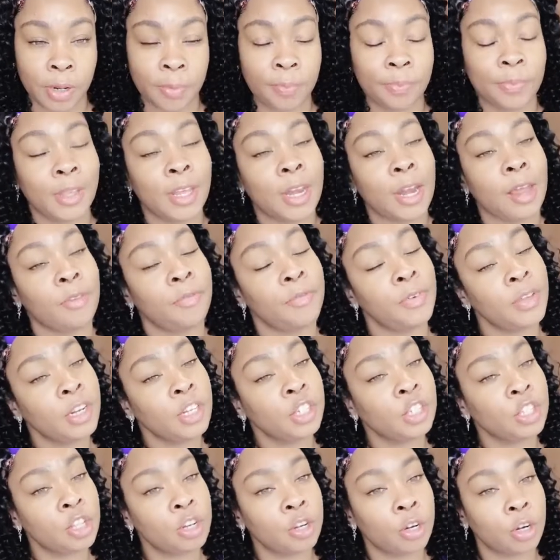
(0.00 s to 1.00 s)
and I finished
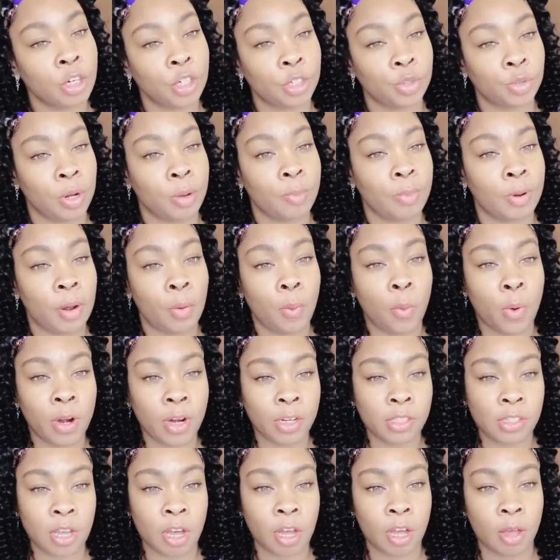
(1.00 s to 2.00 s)
the nursery, but I want
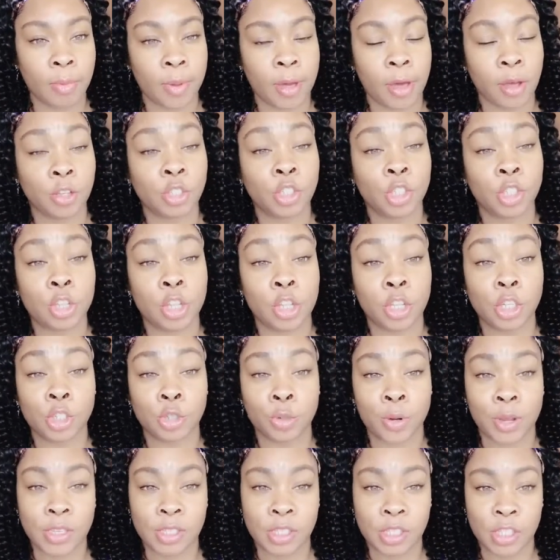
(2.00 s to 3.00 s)
to talk about the
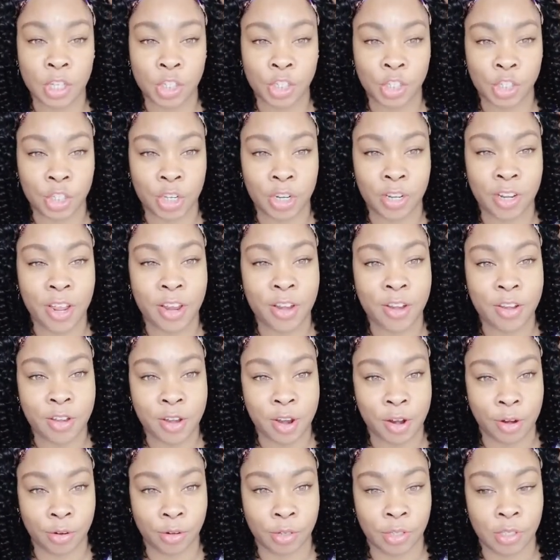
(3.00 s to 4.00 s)
transition
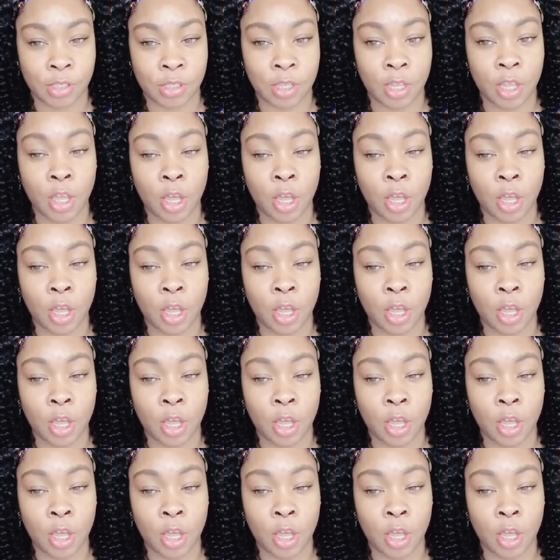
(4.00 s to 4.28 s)
nurse.